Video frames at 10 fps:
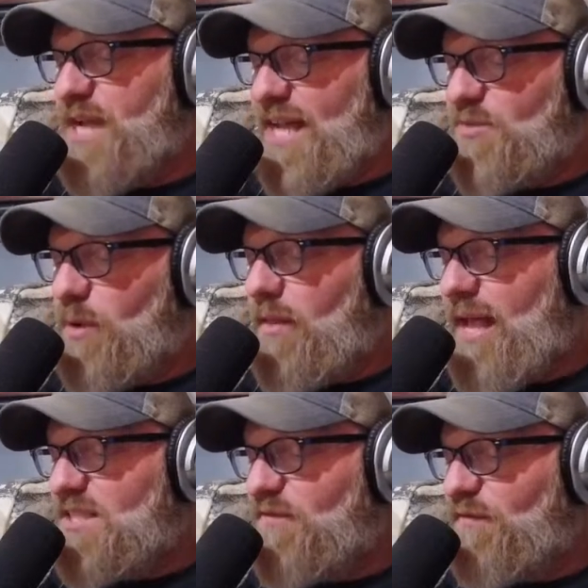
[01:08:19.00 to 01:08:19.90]
as well
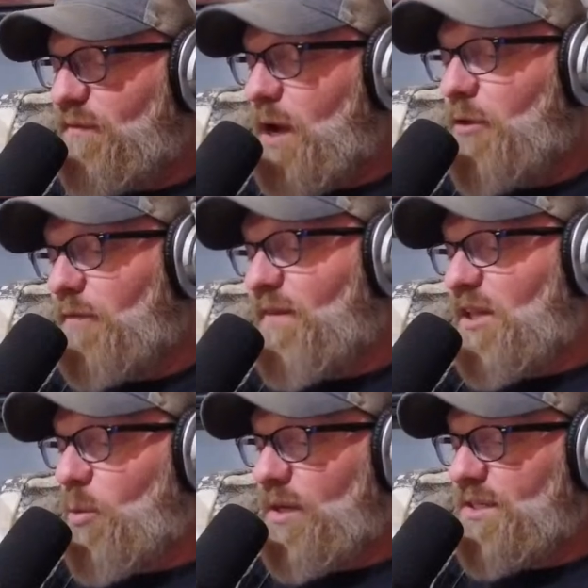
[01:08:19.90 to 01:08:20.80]
as other
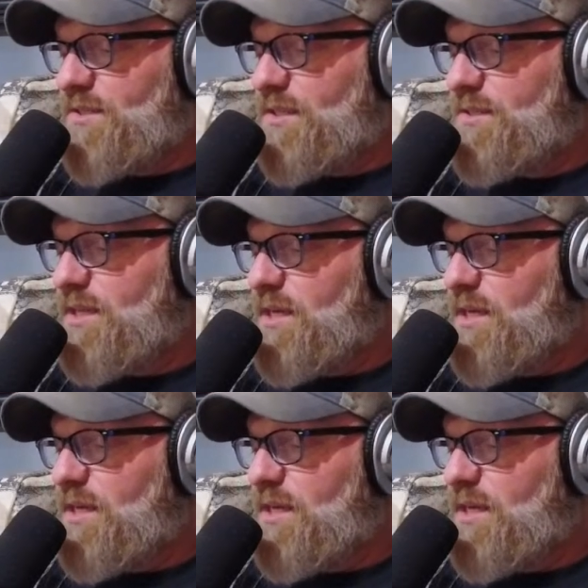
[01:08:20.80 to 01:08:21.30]
fellow witnesses